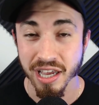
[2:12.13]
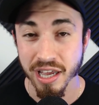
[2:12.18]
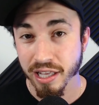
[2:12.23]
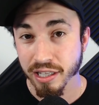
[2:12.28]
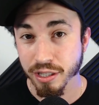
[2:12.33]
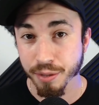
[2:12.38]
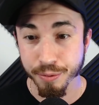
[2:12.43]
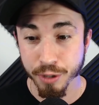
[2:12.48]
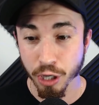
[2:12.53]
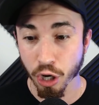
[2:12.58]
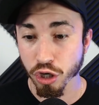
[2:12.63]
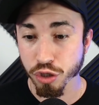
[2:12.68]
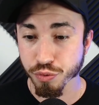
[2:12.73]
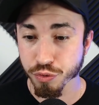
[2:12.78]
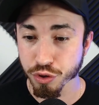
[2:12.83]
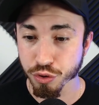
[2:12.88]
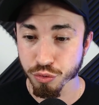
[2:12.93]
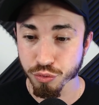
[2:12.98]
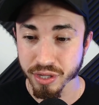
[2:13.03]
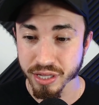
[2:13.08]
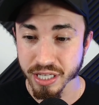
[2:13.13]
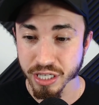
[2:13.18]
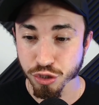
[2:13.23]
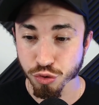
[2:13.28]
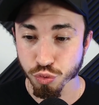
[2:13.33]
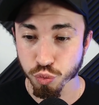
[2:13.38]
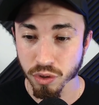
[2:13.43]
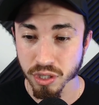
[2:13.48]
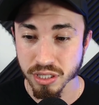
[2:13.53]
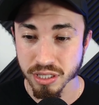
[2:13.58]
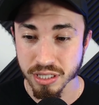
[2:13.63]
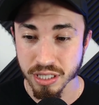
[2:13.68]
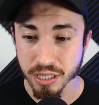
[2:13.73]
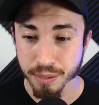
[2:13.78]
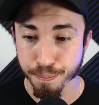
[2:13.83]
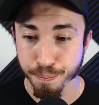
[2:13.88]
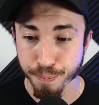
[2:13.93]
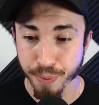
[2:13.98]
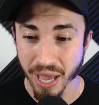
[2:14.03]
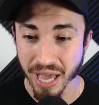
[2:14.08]
To be honest with you, this was the
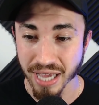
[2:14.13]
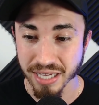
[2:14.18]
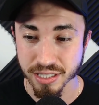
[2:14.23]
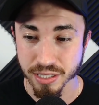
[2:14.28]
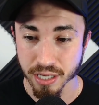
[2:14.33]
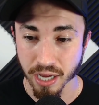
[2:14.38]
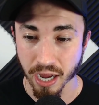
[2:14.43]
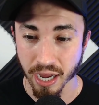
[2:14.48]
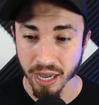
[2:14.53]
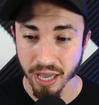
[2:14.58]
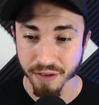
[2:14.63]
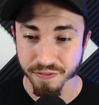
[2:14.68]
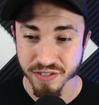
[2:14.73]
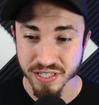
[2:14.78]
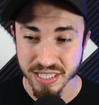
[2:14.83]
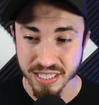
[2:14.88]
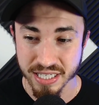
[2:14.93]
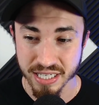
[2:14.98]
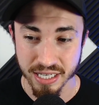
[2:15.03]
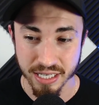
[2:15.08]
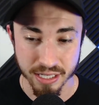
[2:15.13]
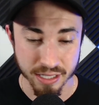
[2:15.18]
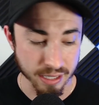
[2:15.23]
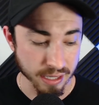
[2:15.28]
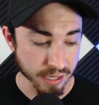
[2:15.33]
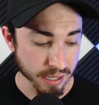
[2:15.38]
best I have seen